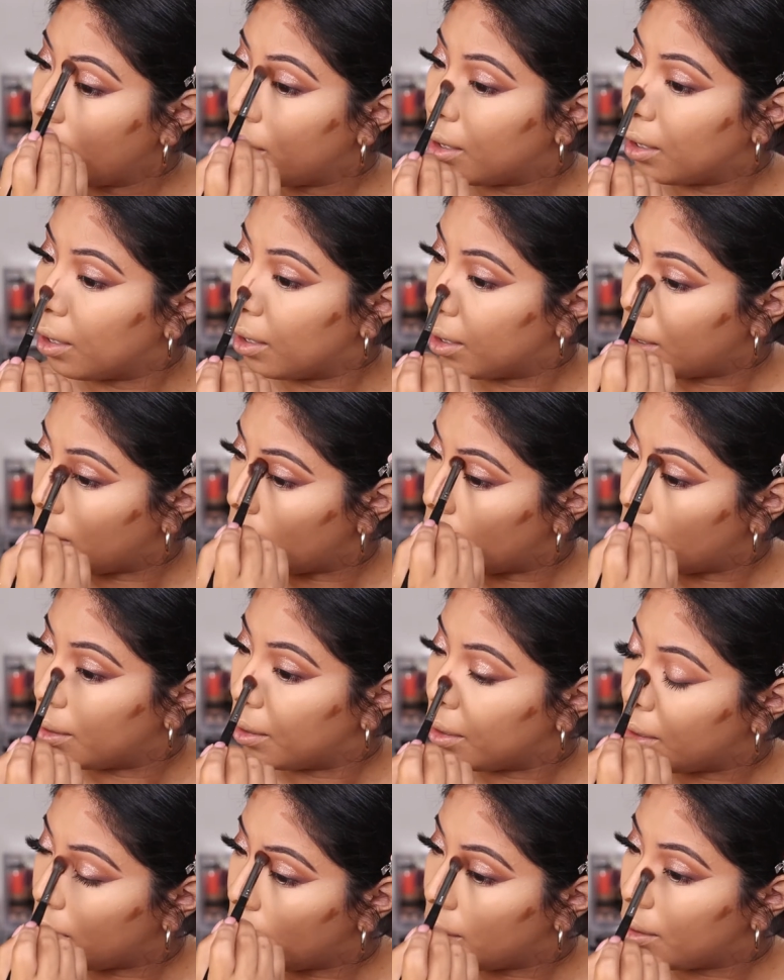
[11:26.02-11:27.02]

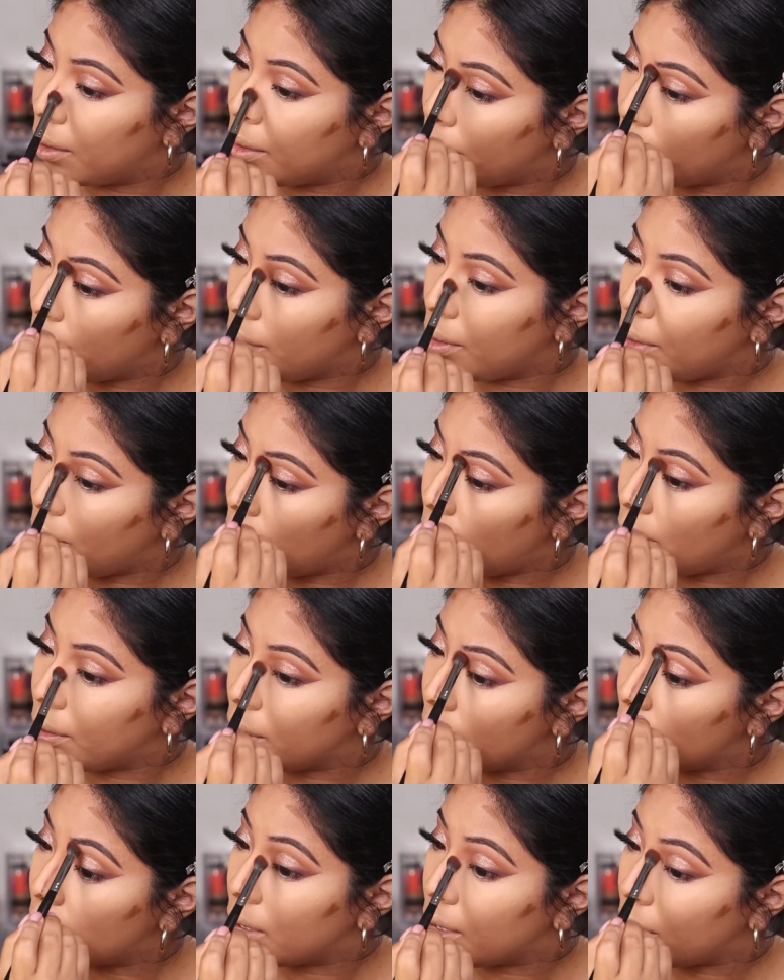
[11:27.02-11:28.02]
the, what do you call
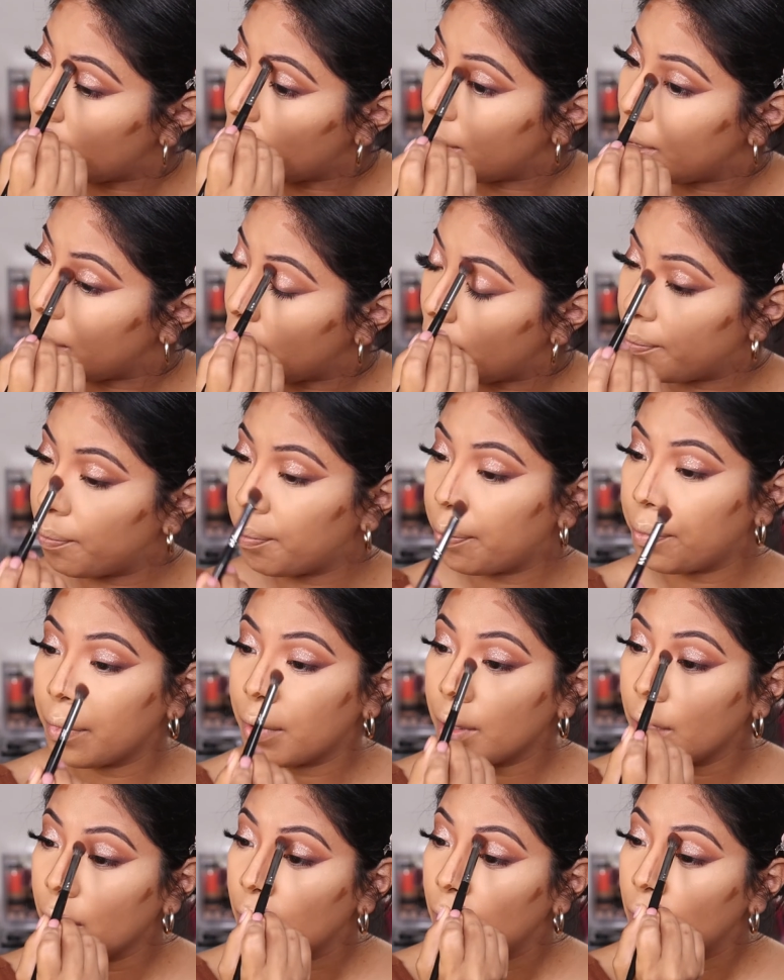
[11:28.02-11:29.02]
this area?
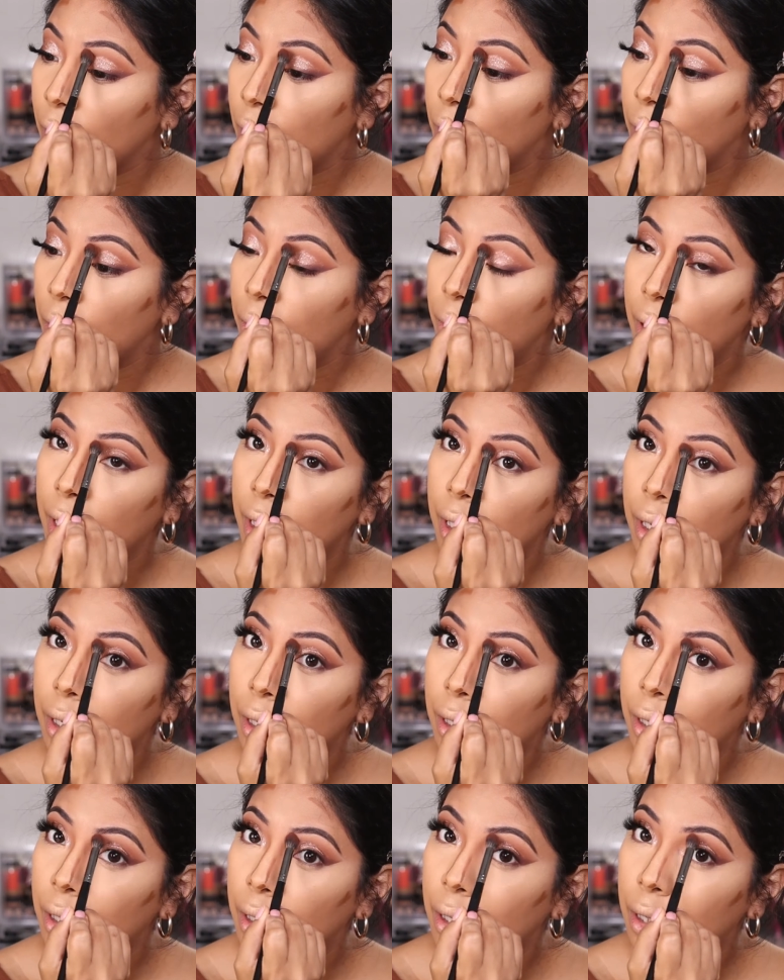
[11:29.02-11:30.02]
Right
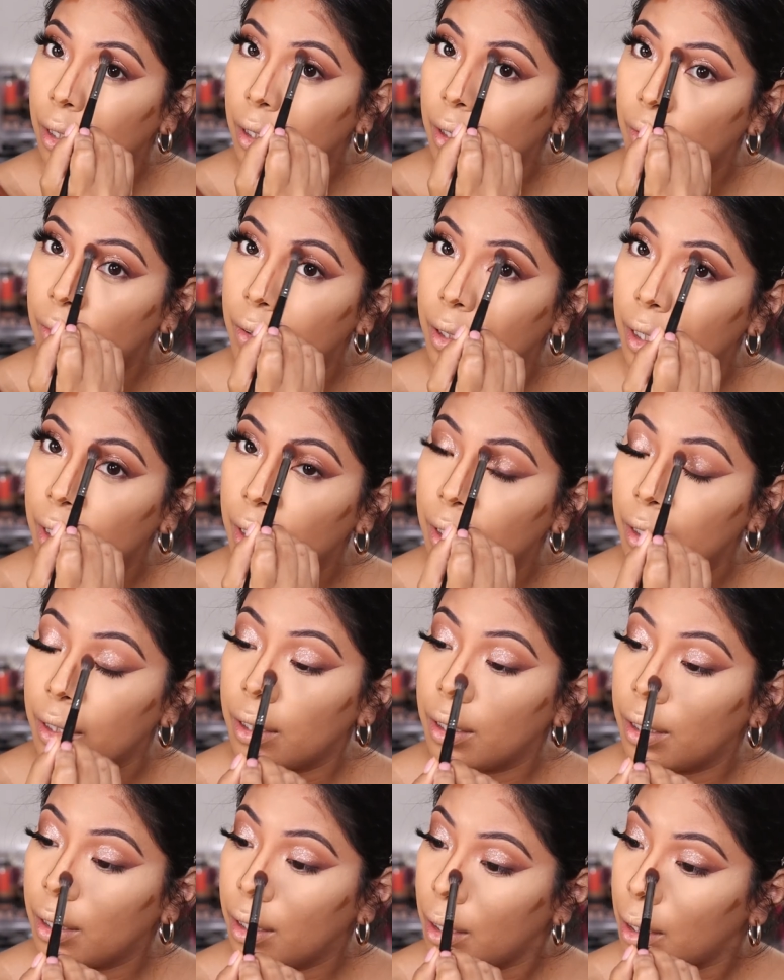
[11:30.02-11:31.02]
here, right
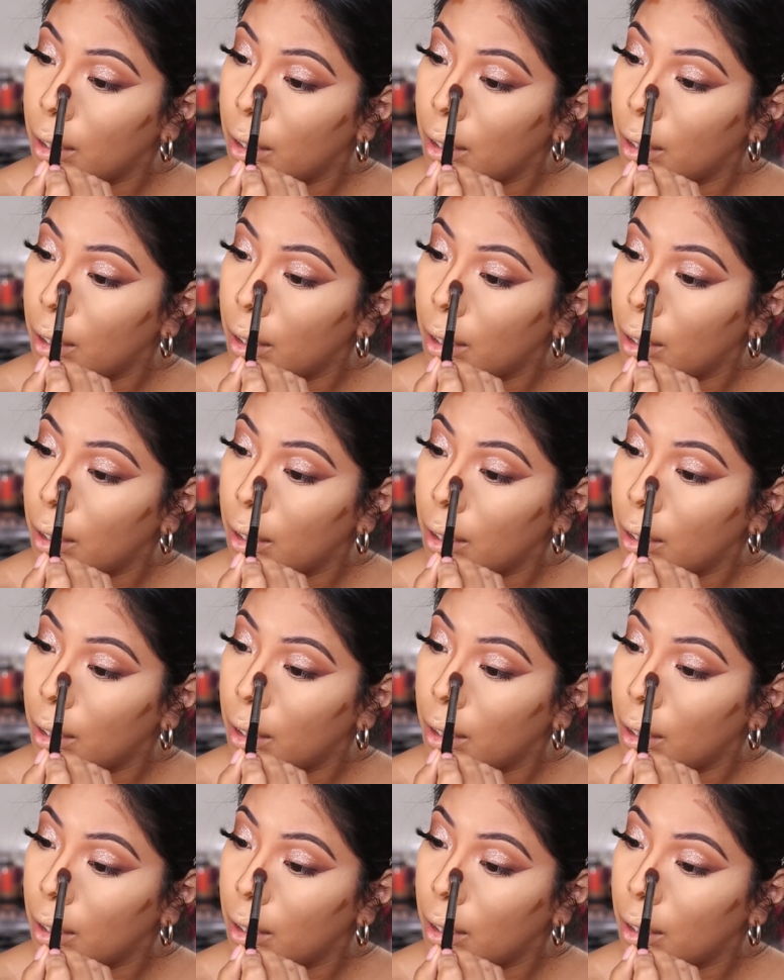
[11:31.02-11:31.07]
here.